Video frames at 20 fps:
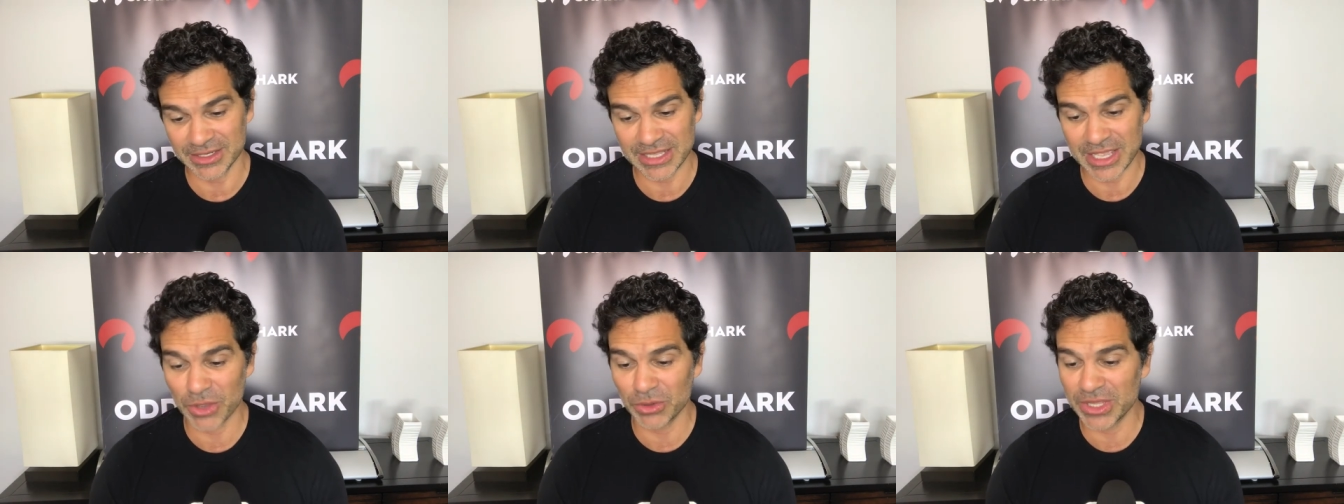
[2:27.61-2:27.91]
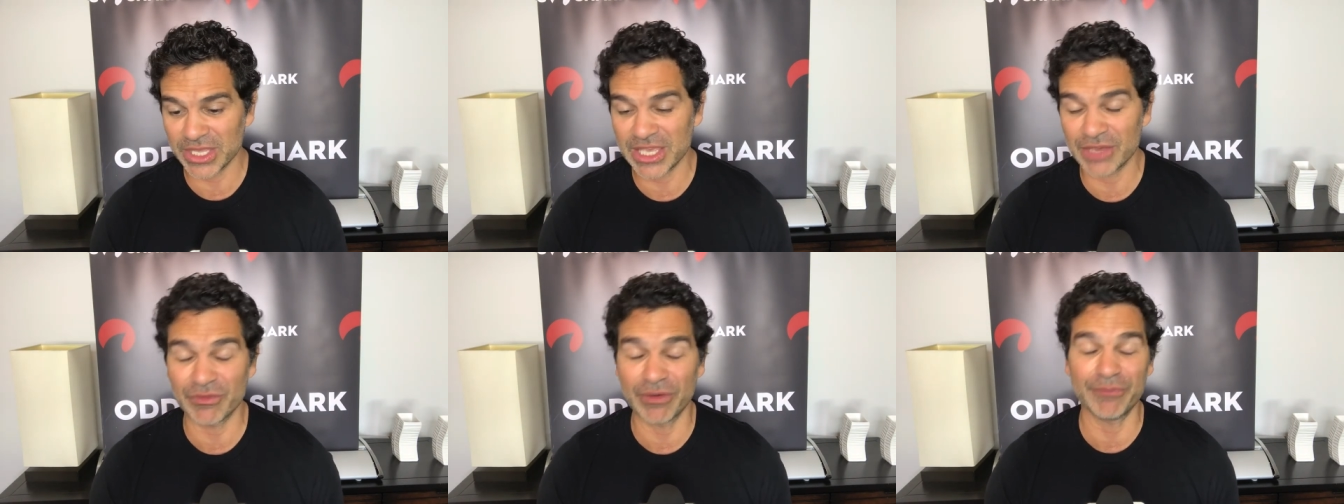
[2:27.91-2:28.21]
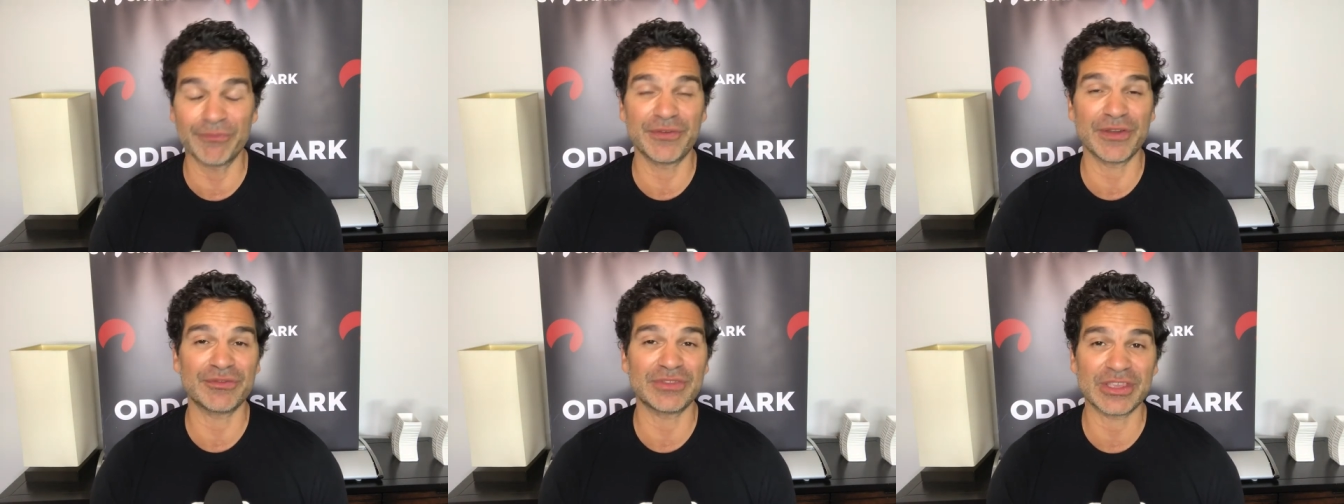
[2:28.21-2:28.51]
They only give
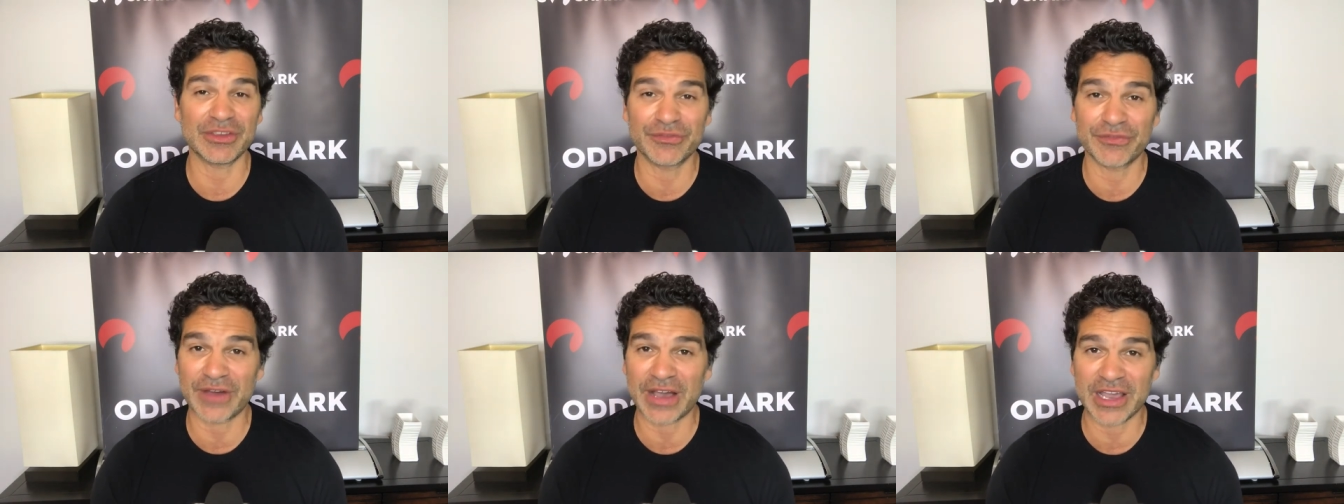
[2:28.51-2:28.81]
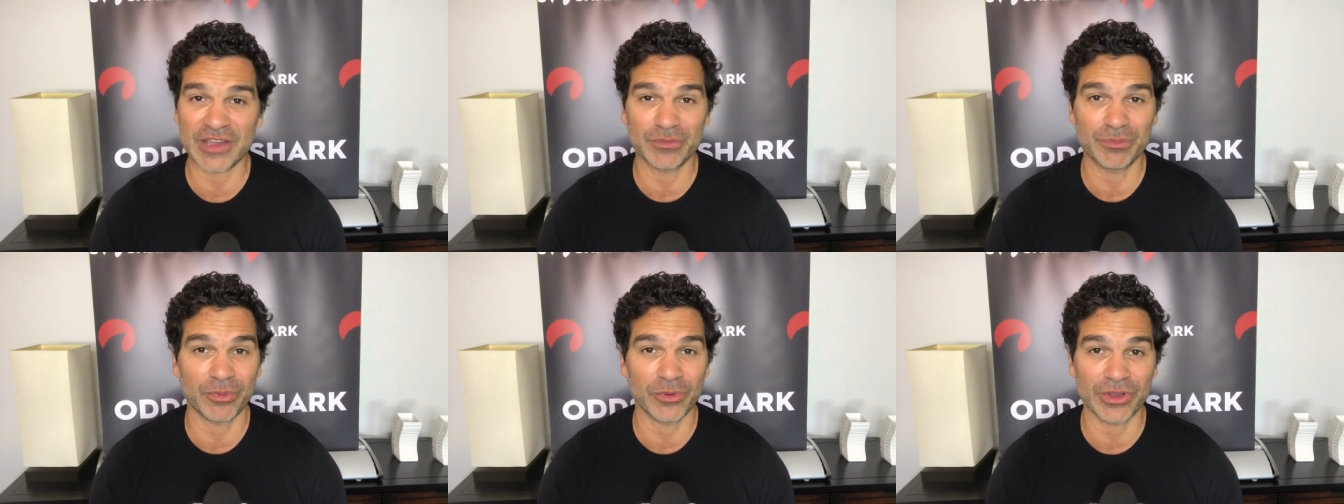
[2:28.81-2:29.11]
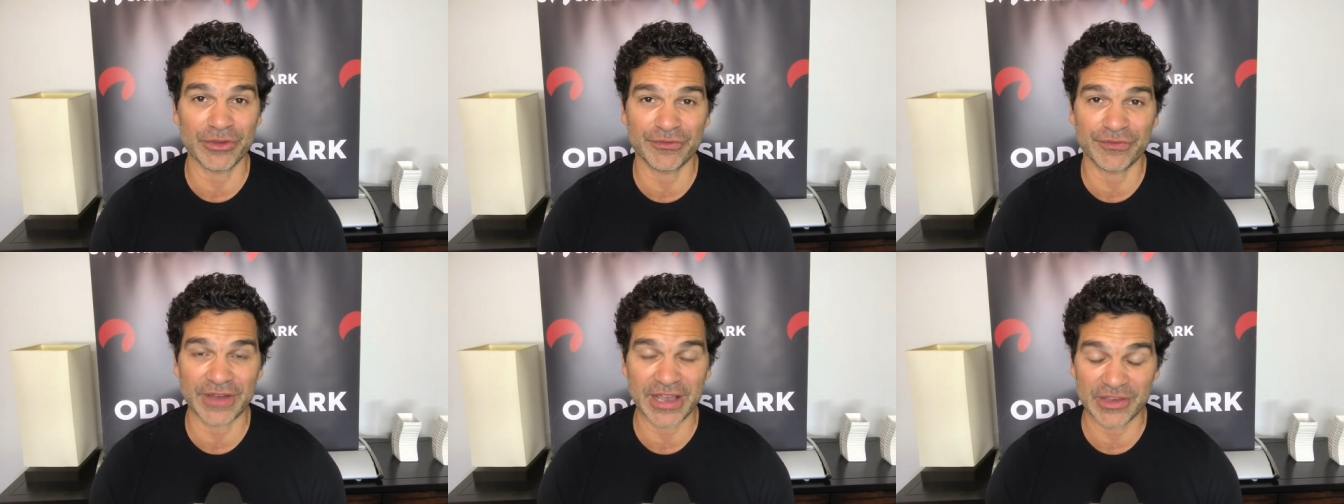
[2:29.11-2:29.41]
up
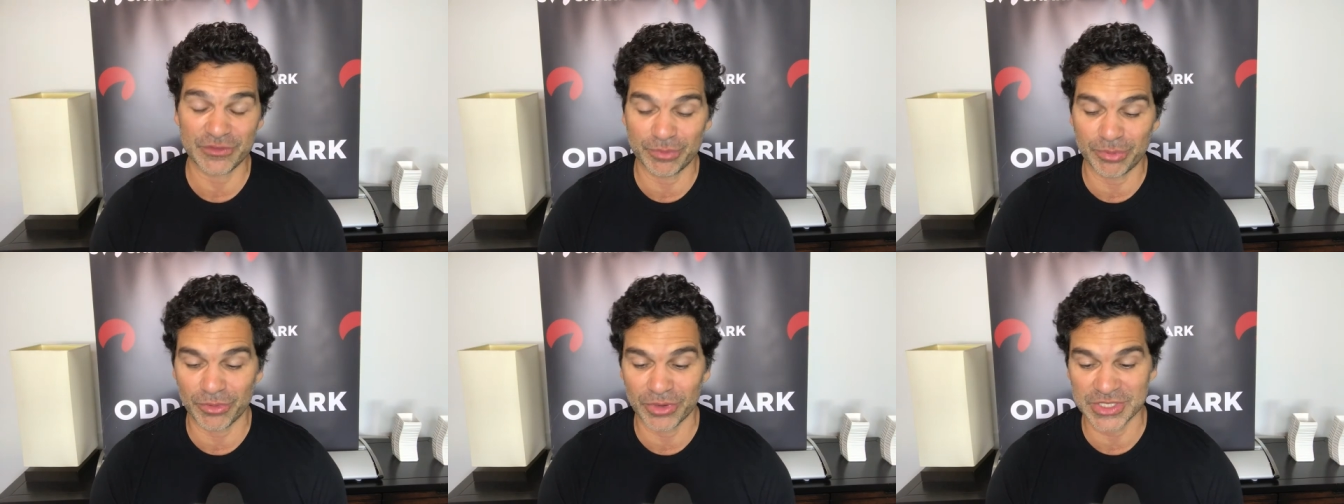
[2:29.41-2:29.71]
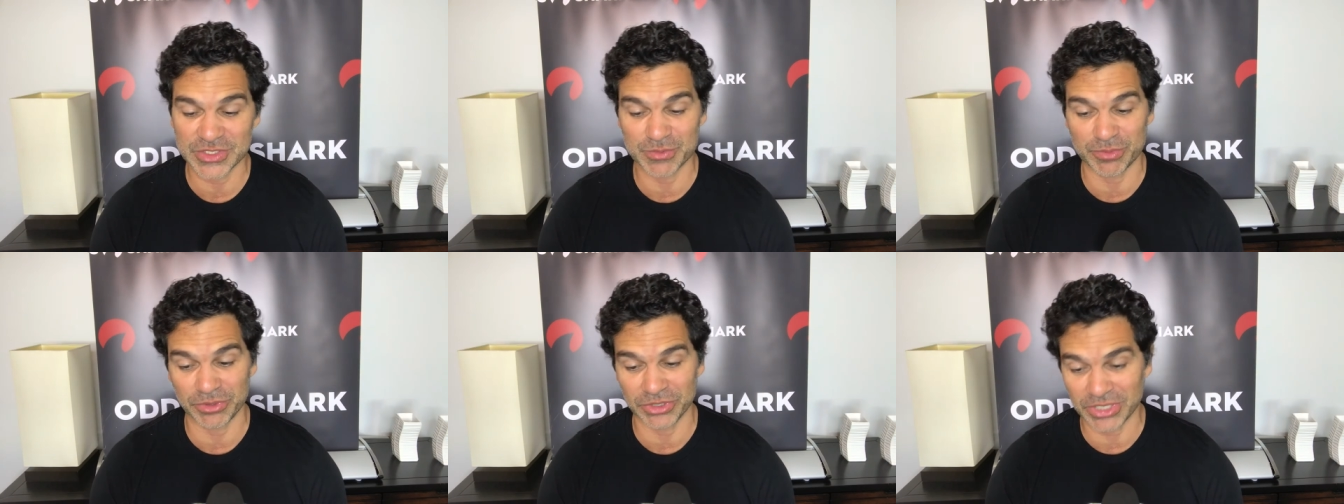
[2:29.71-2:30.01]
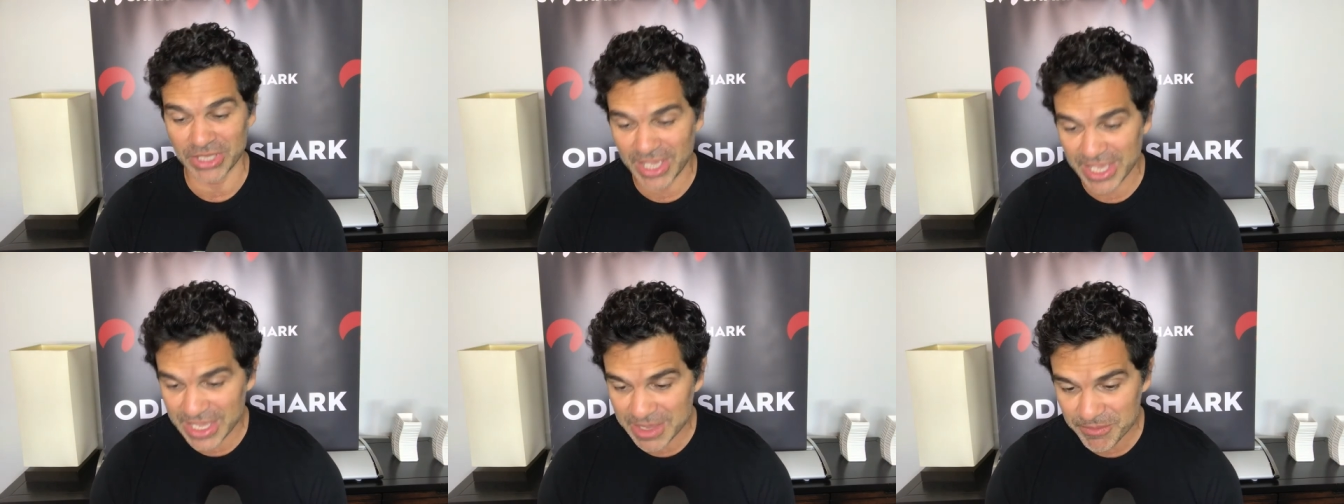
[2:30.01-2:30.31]
55.5 points per
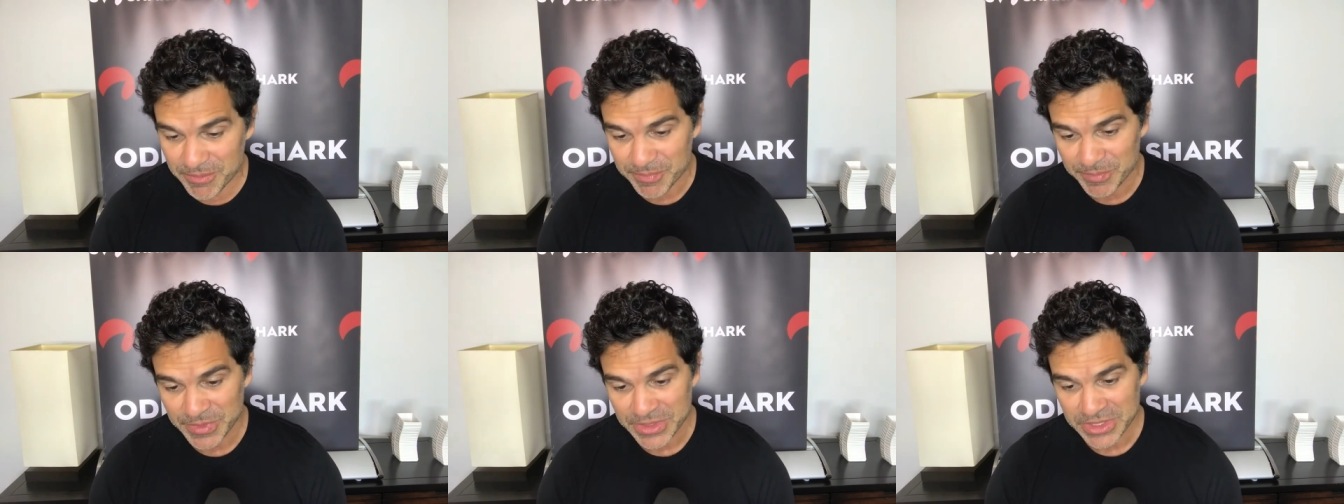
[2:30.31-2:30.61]
game.